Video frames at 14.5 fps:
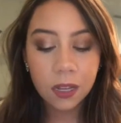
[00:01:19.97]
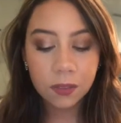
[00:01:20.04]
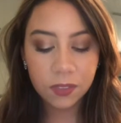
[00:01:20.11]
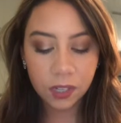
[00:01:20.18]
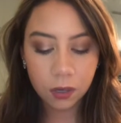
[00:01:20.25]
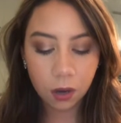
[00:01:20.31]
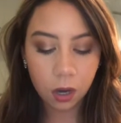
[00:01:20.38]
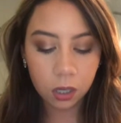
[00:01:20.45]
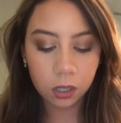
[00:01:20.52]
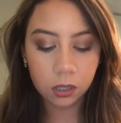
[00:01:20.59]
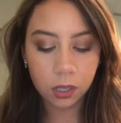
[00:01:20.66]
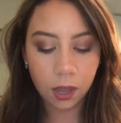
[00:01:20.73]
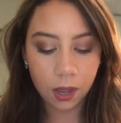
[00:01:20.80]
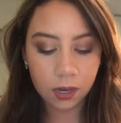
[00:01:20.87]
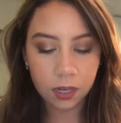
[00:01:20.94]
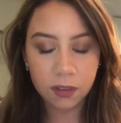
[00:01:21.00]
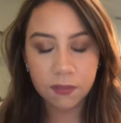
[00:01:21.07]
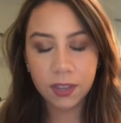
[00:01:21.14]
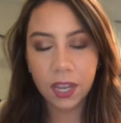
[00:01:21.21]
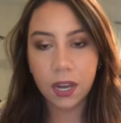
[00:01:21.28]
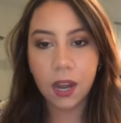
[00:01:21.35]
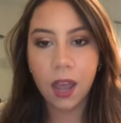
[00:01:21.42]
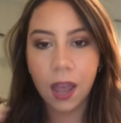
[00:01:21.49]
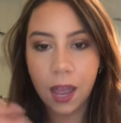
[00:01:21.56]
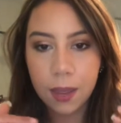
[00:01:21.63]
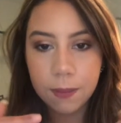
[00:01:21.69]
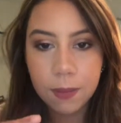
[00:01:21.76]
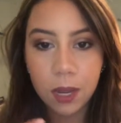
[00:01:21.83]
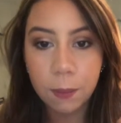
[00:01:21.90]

There are a lot of, and I'm